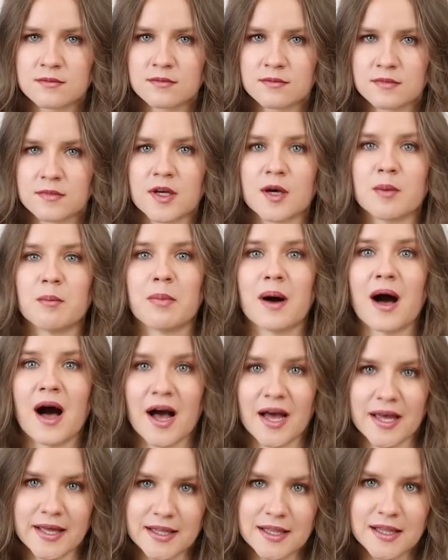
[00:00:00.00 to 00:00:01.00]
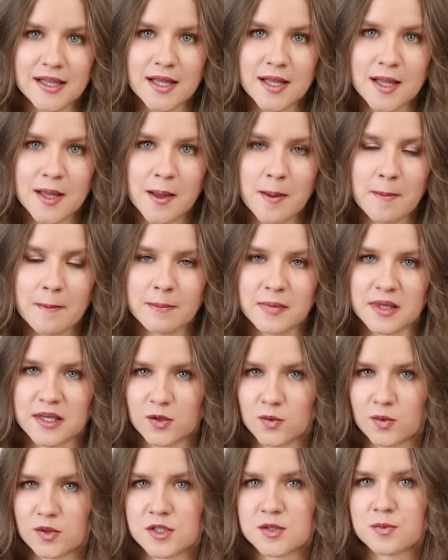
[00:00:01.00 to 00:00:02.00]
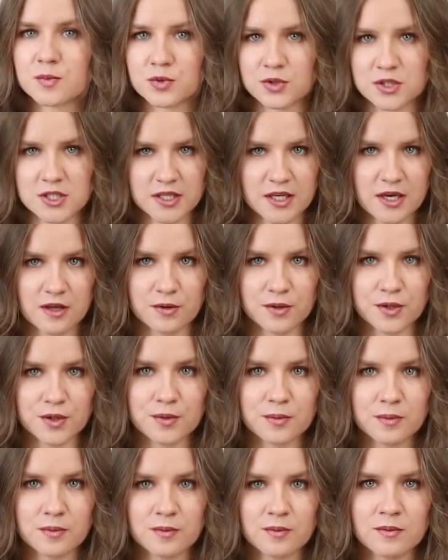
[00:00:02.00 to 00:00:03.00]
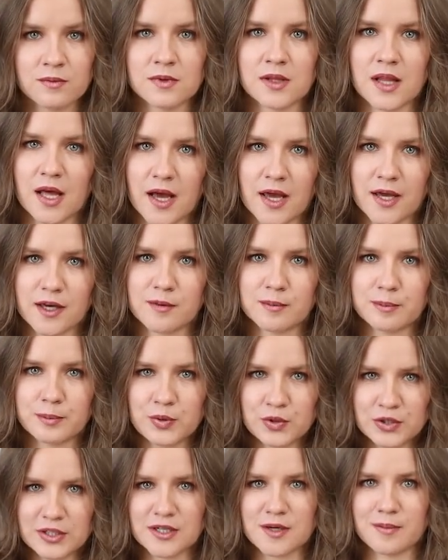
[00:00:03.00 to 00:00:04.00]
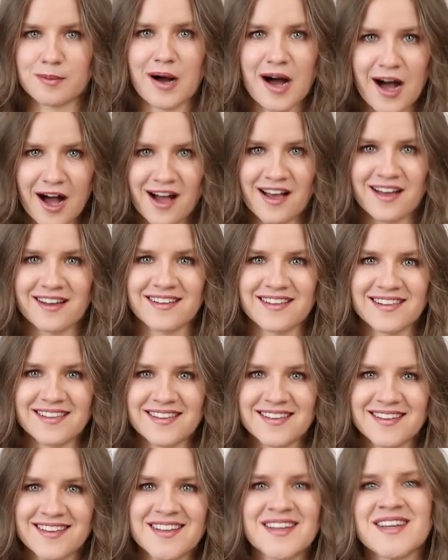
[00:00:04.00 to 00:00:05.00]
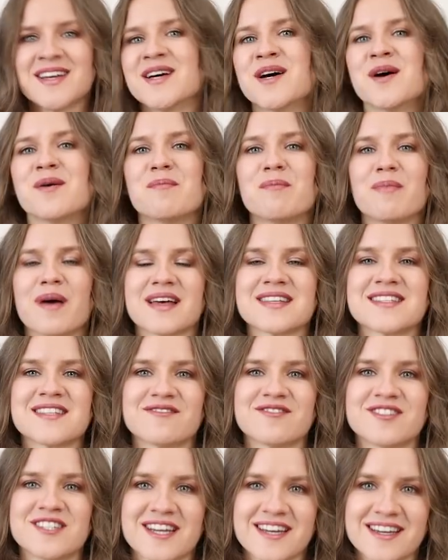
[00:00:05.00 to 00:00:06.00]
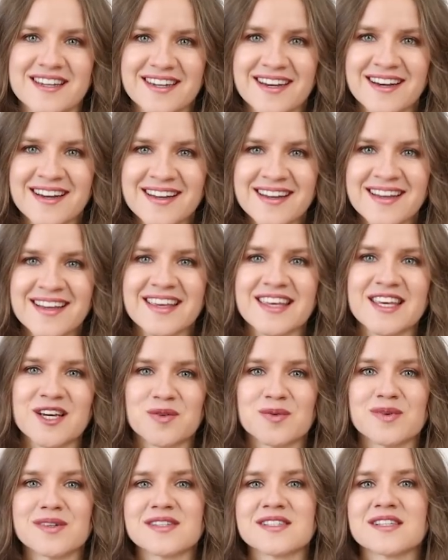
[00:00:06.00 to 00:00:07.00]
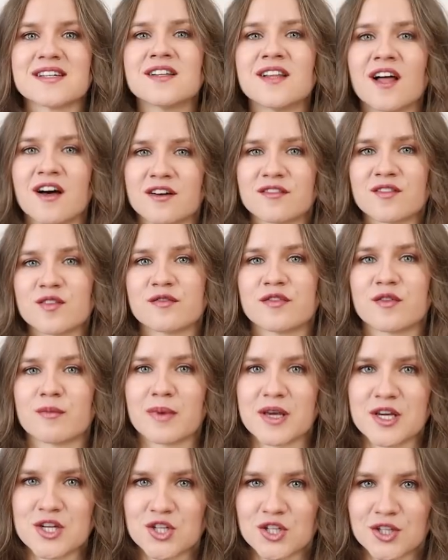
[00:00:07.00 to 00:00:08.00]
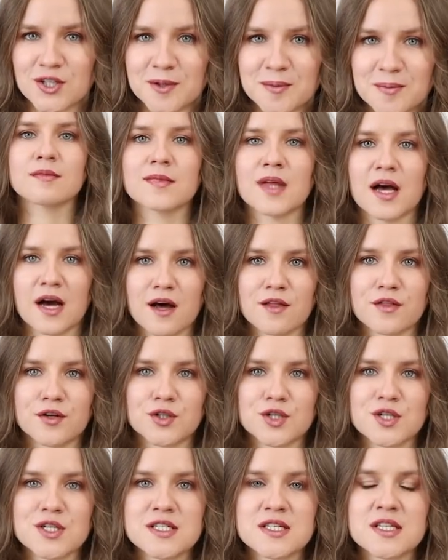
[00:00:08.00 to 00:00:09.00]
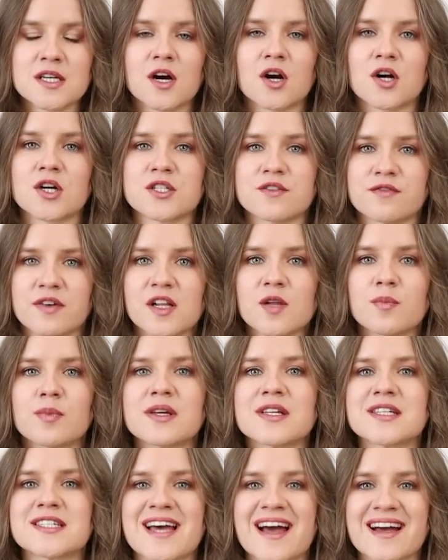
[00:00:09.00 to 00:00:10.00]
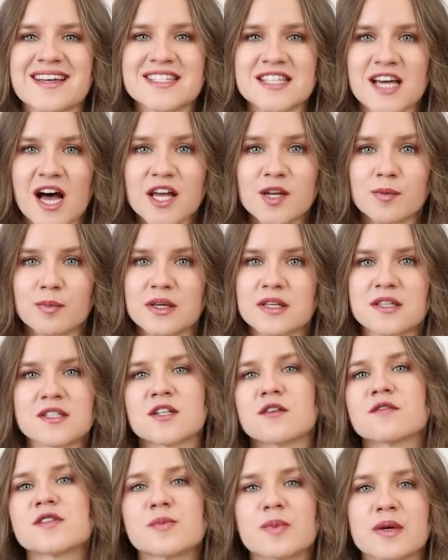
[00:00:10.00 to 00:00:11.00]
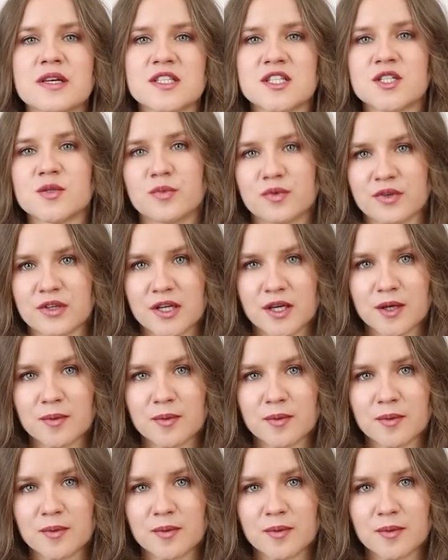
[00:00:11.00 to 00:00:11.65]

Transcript: Compile equals put together, like put in a pile. Massive data equals a lot of information. Others are developing taxonomies of space debris.